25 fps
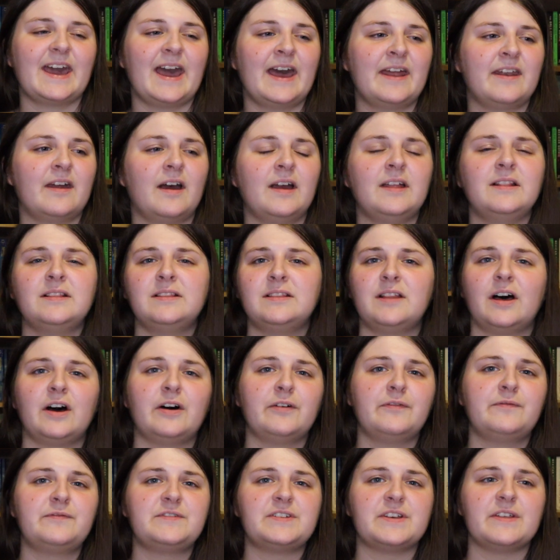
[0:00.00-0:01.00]
and I
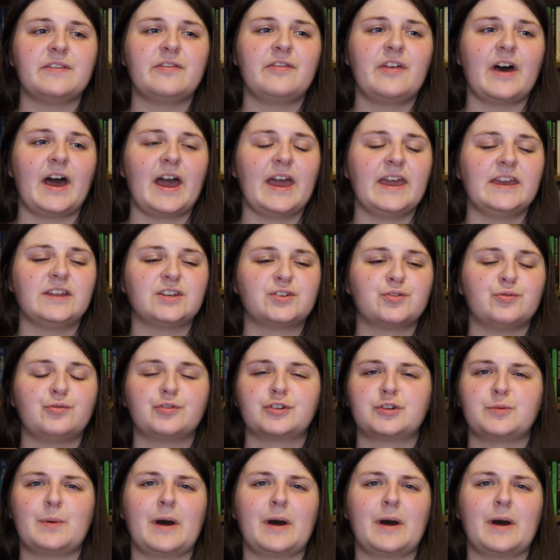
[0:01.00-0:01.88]
loved that it talked